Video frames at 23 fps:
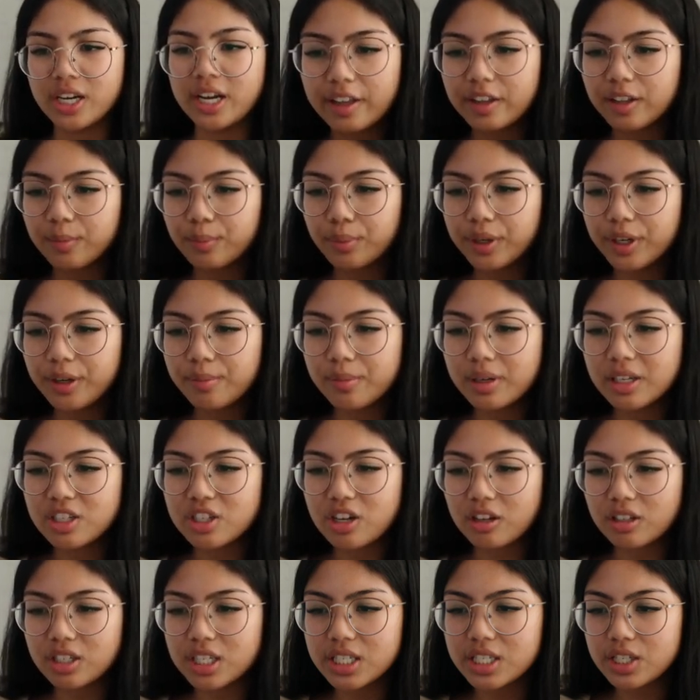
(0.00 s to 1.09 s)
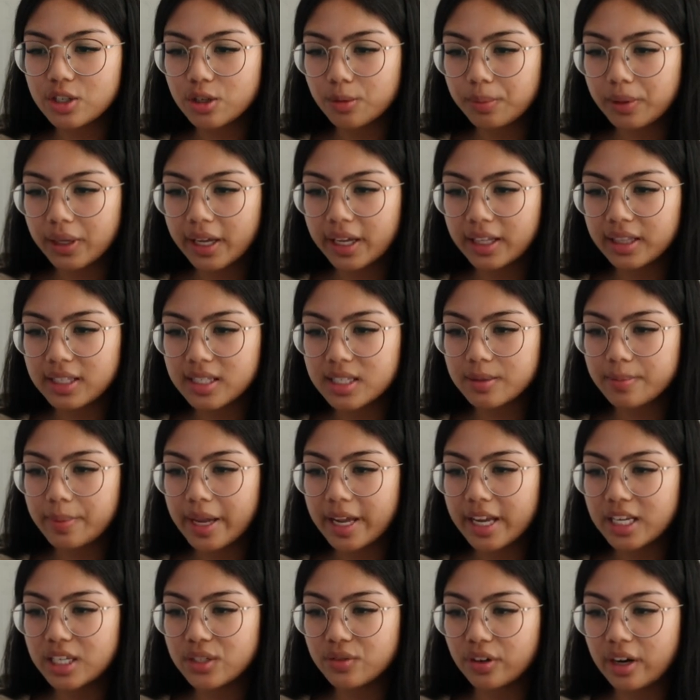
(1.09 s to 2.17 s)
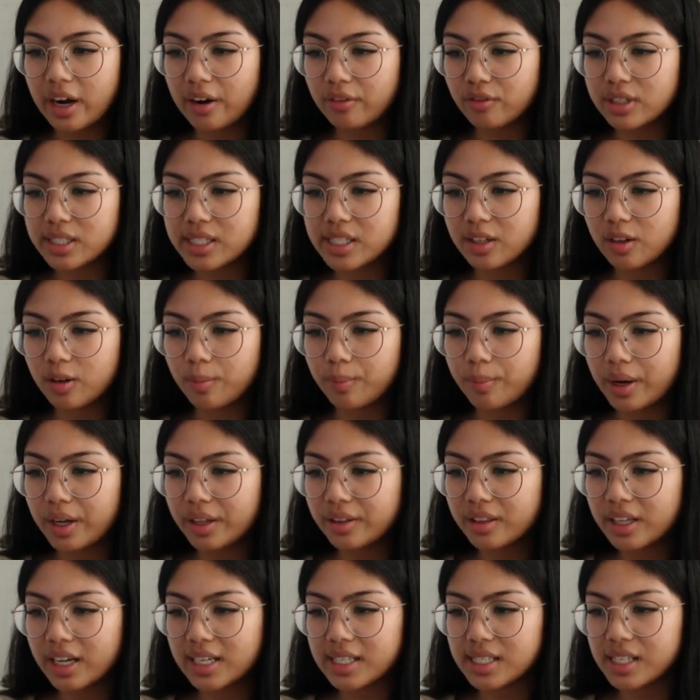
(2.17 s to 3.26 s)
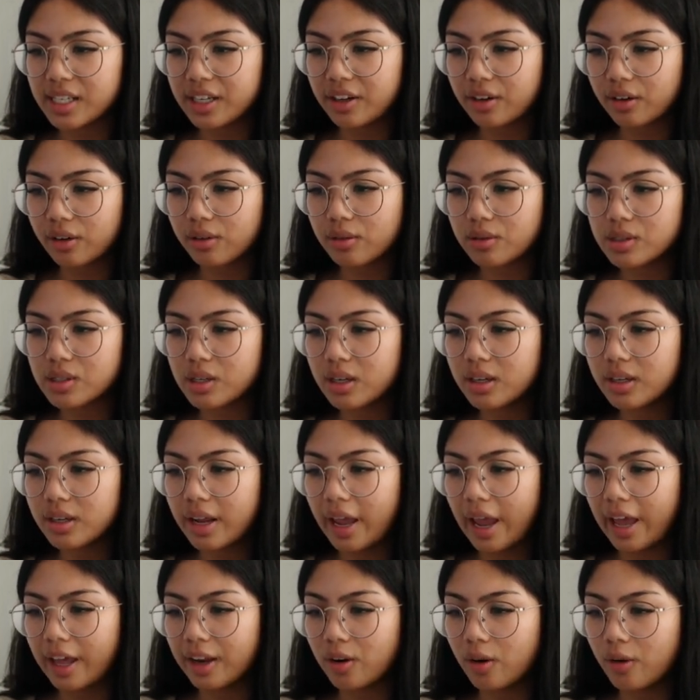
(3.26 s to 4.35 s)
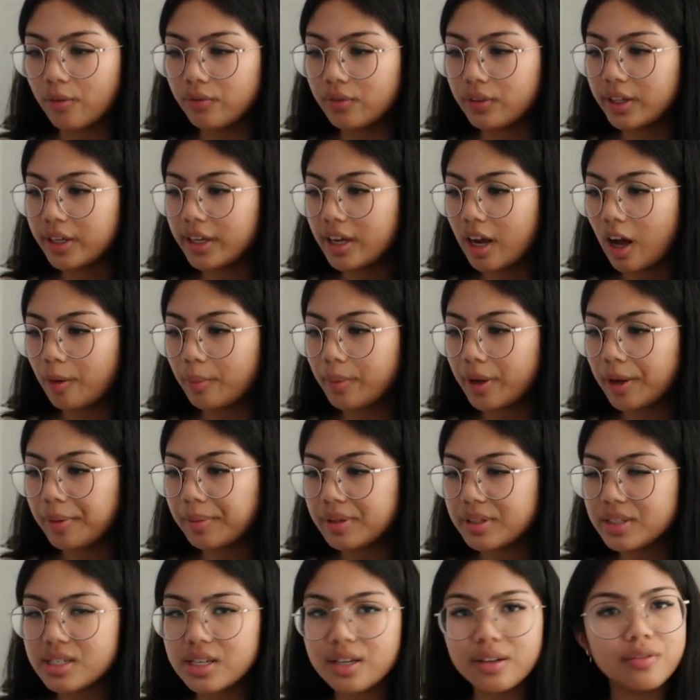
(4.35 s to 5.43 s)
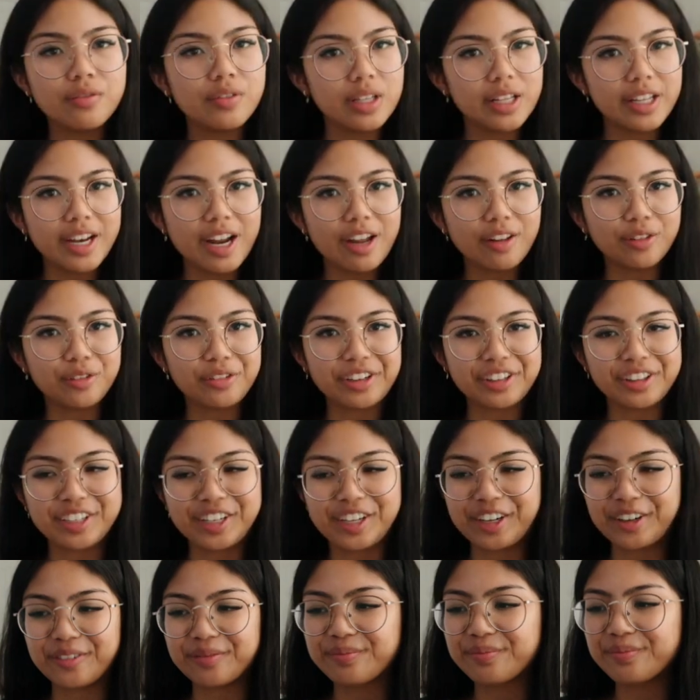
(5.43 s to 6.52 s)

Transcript: And then pretty much I'll just duplicate this page for every single month as the year goes on, and hopefully I'll be able to fill it out throughout the year.